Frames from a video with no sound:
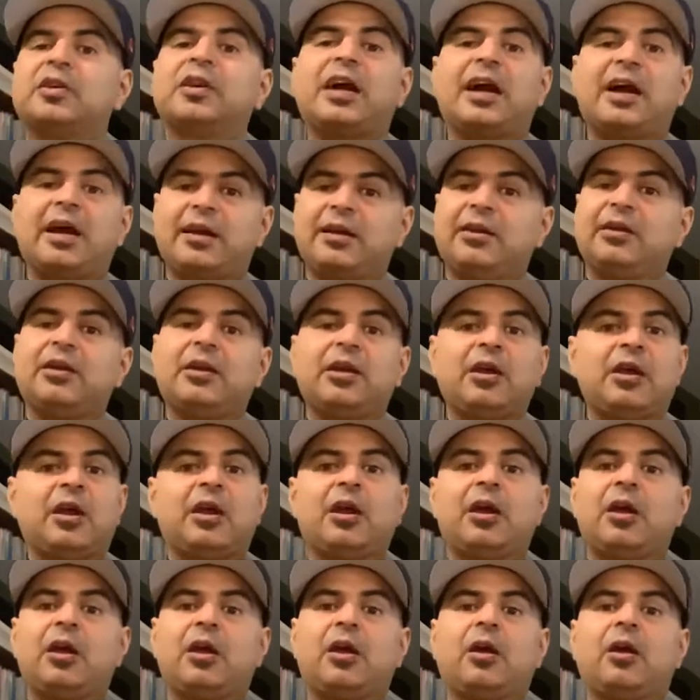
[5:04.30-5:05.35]
to God
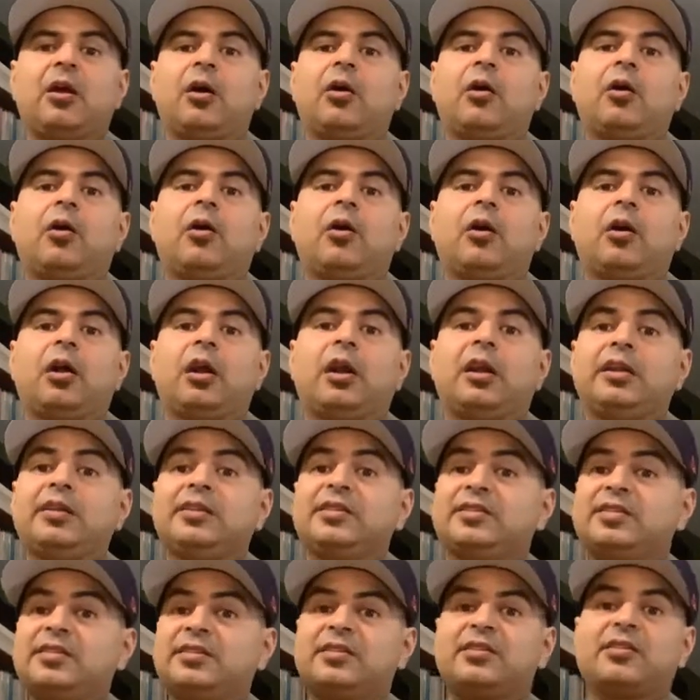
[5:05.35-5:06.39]
at
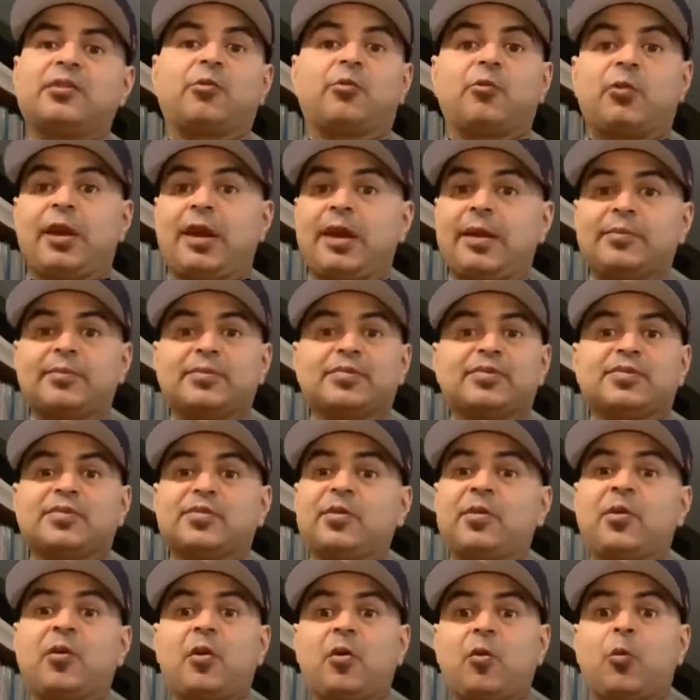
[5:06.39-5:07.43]
least the Rams
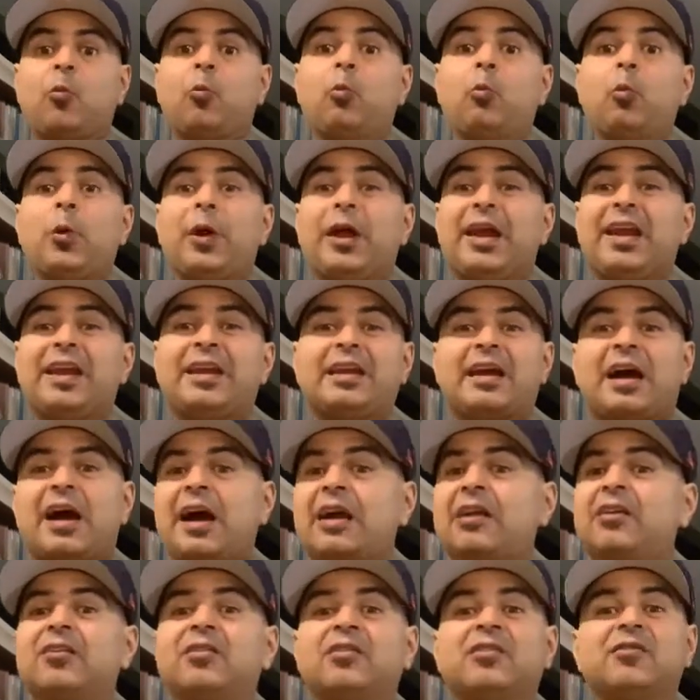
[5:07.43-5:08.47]
win. I
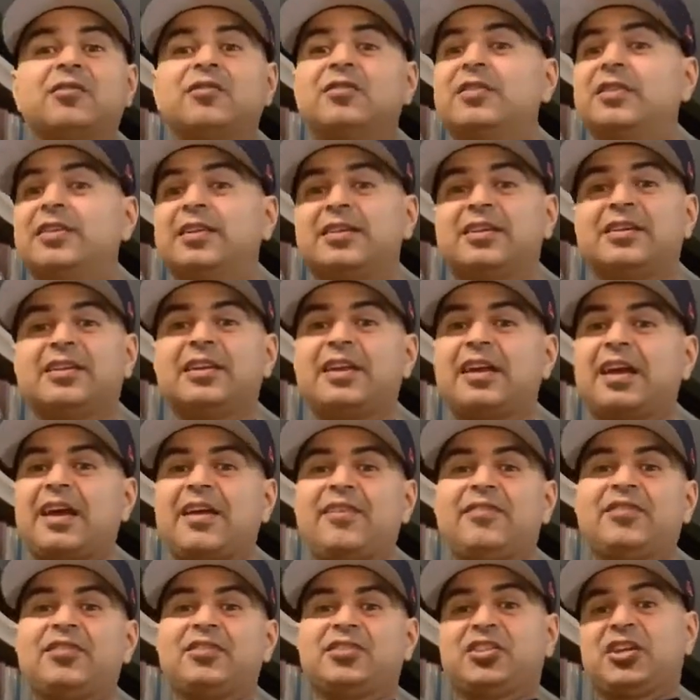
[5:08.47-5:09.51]
don't know if they're going to
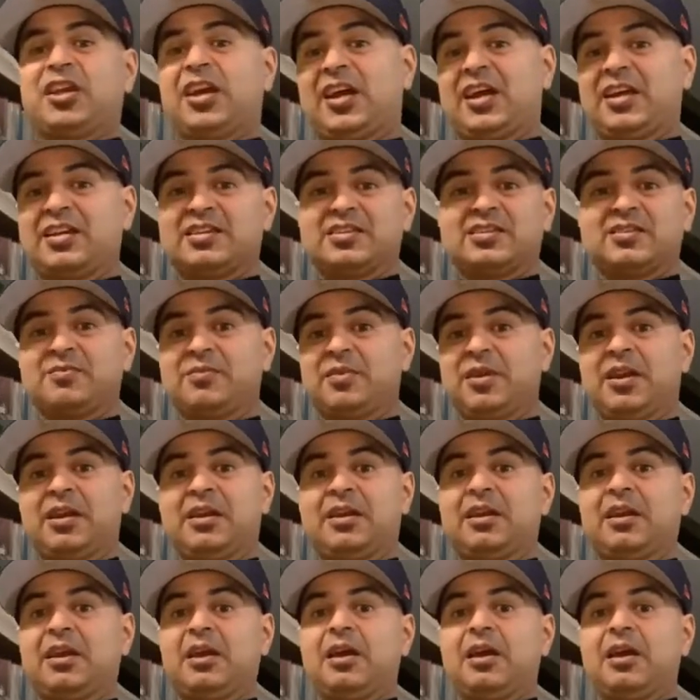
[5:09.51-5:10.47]
have a chance, man.